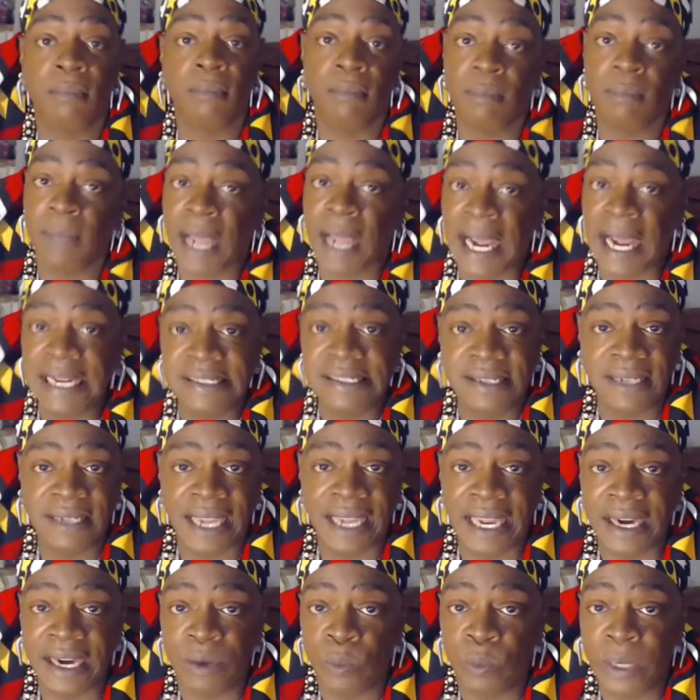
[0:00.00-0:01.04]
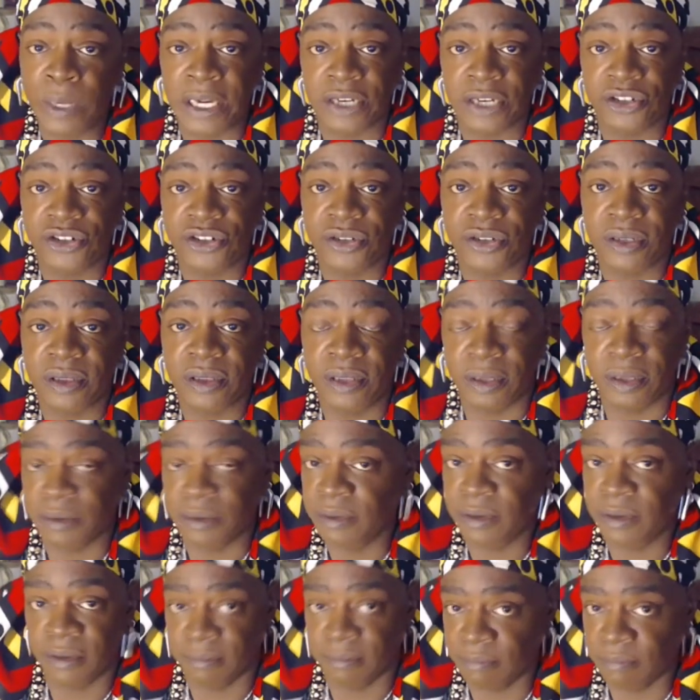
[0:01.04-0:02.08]
isolated witch.
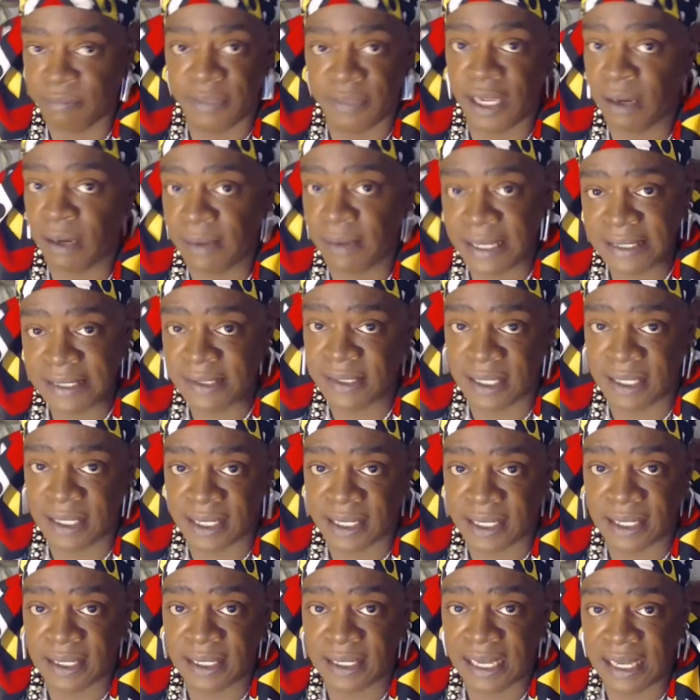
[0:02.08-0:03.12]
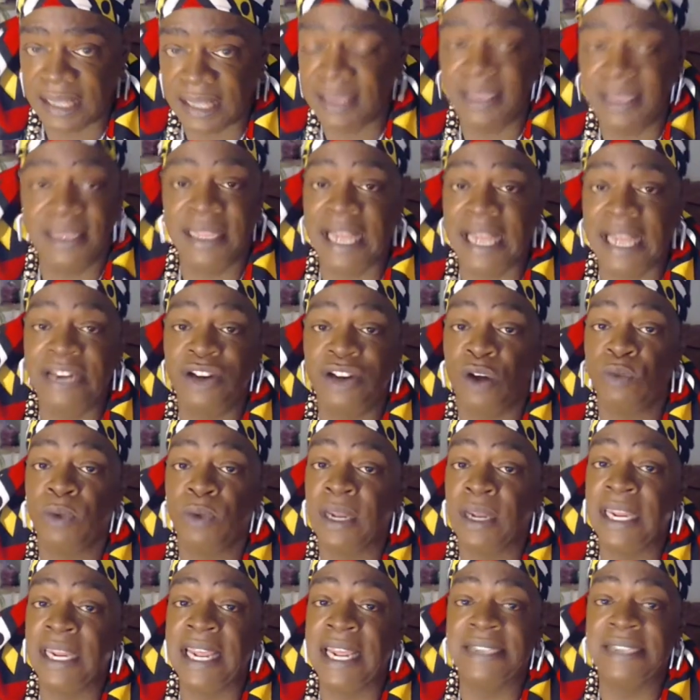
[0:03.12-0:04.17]
There is none. That don't
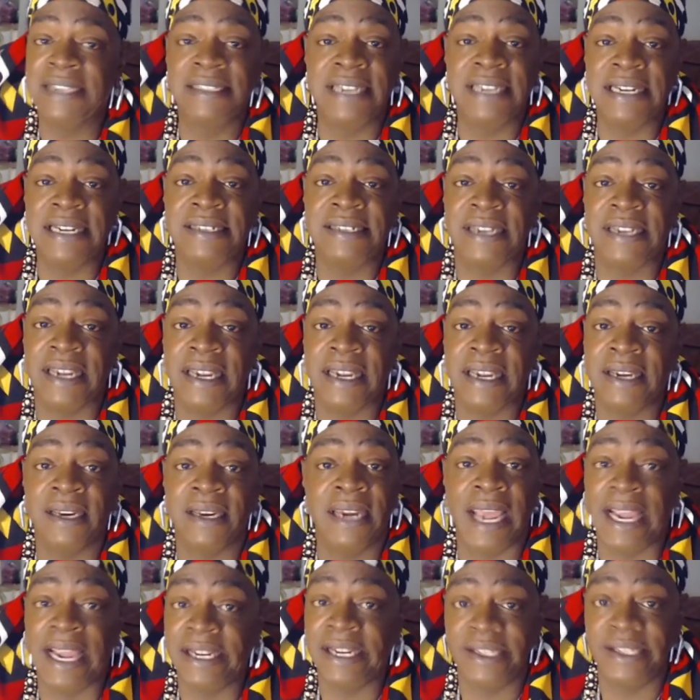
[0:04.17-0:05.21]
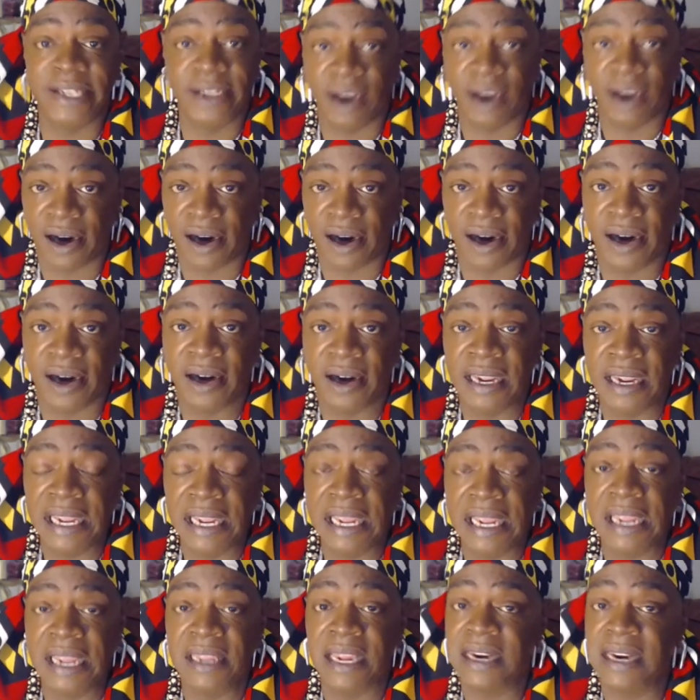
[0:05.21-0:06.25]
really exist in ATR.
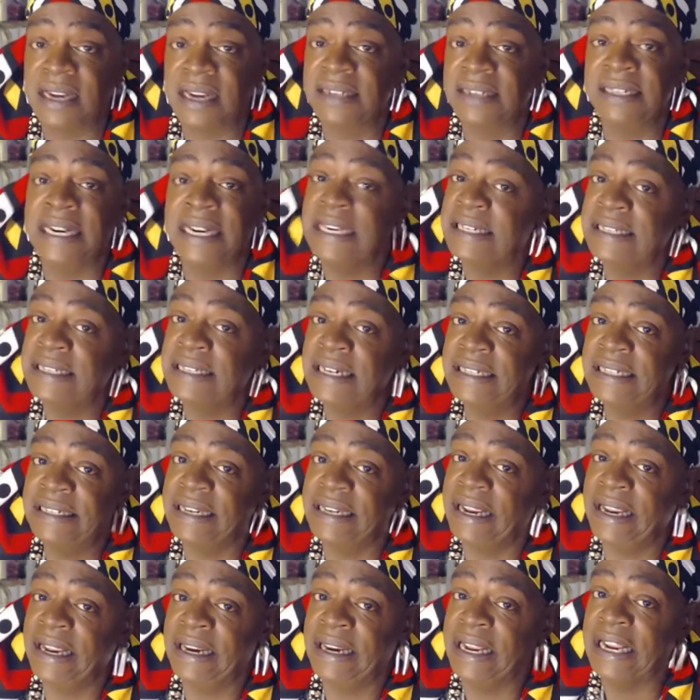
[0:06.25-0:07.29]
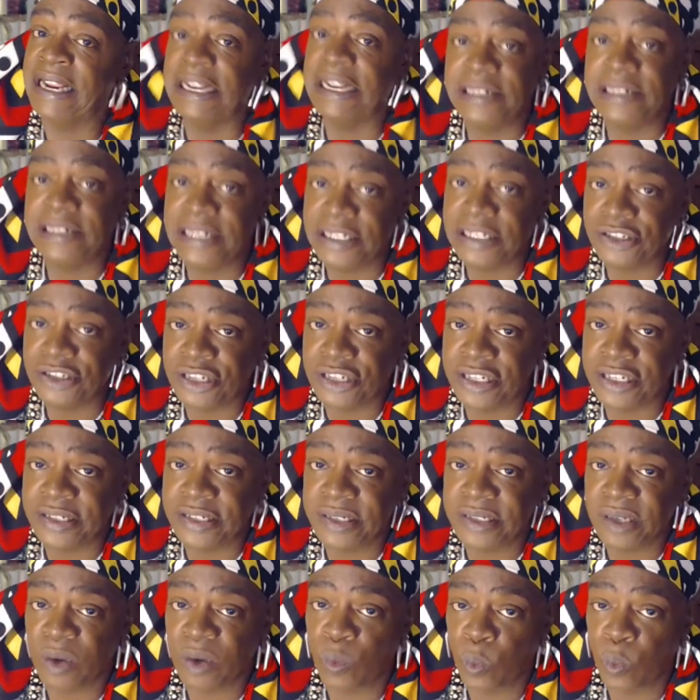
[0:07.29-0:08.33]
That doesn't exist in
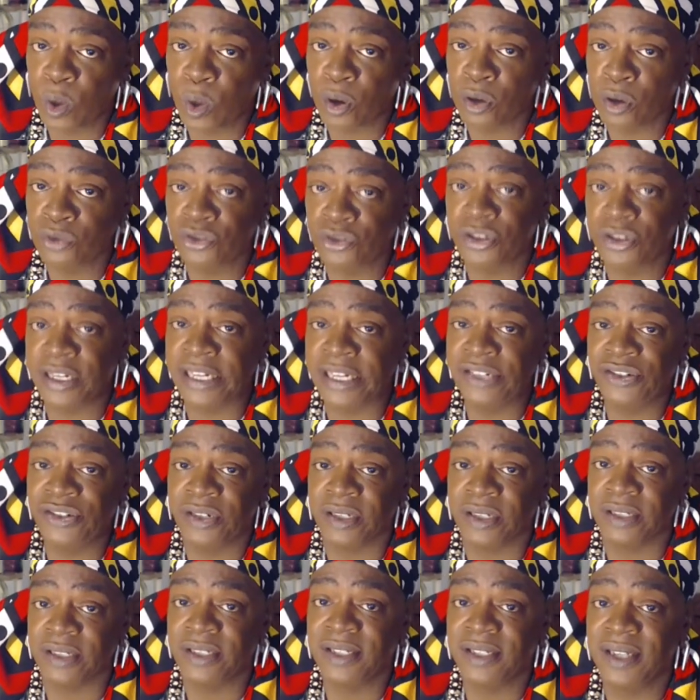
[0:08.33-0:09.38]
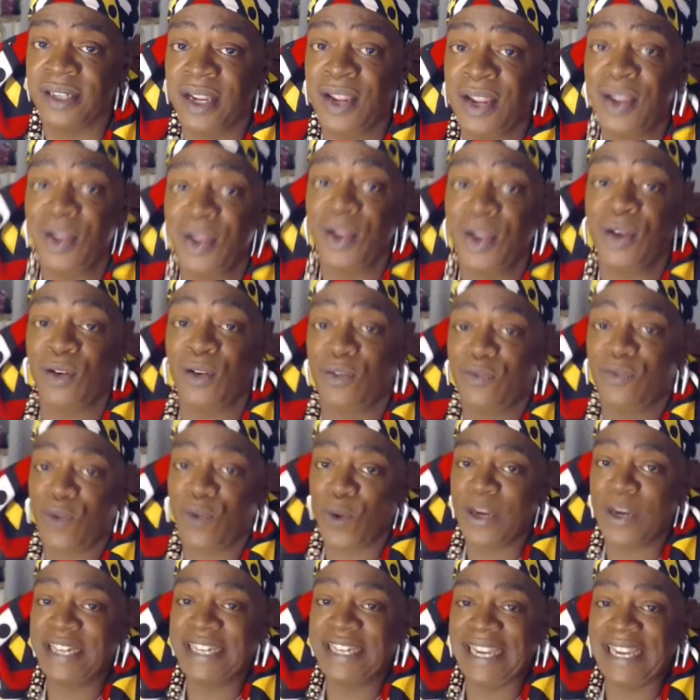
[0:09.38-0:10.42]
indigenous world traditions. For
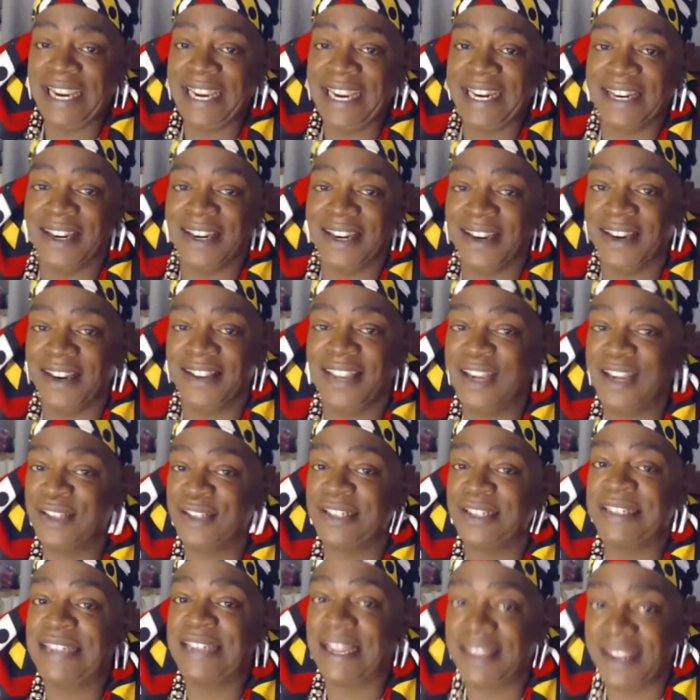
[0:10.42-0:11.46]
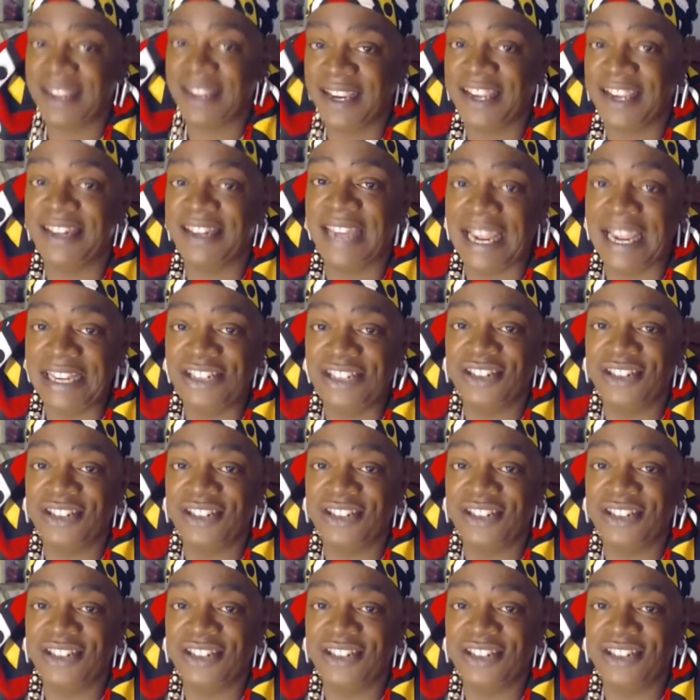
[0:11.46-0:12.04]
indeed, there's nothing in nature